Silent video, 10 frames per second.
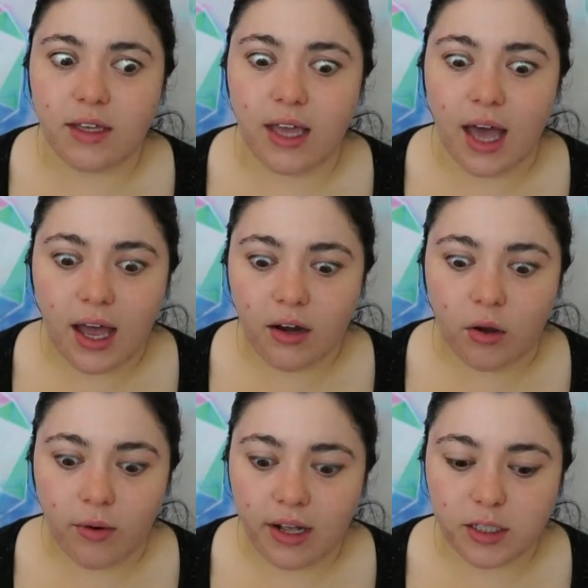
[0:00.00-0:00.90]
But yeah,
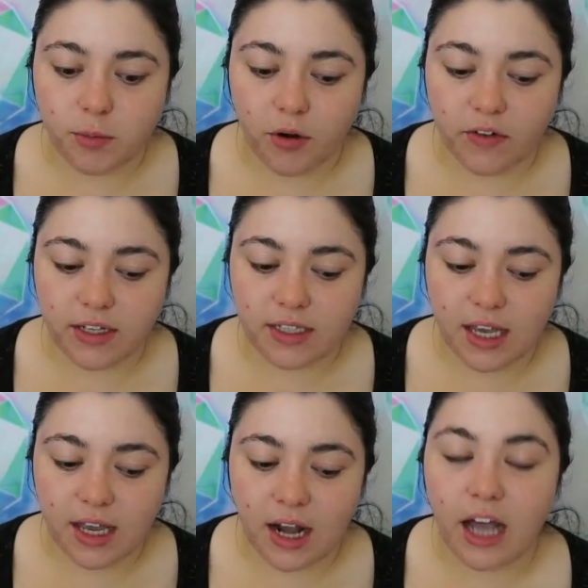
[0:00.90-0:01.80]
no one has perfect
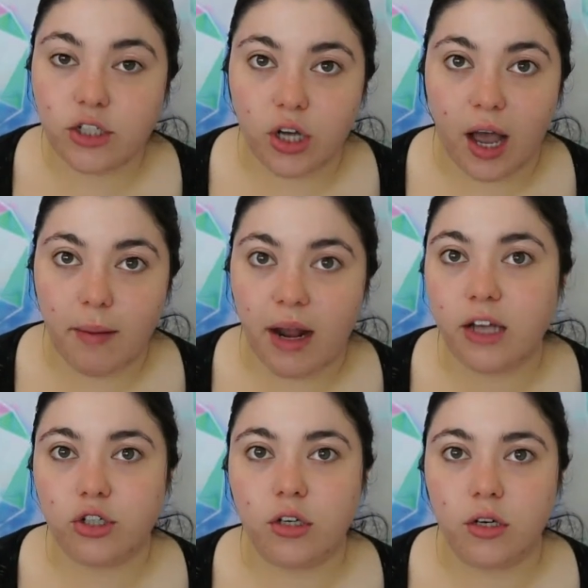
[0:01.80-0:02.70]
skin. I, sh I mean,
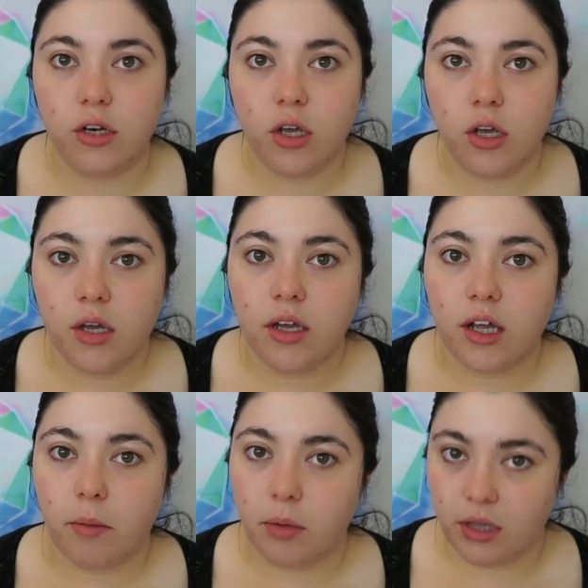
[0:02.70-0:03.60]
I
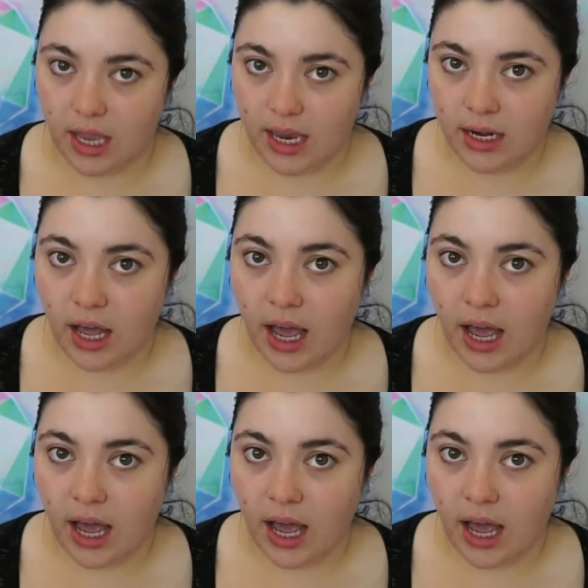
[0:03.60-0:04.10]
shouldn't complain.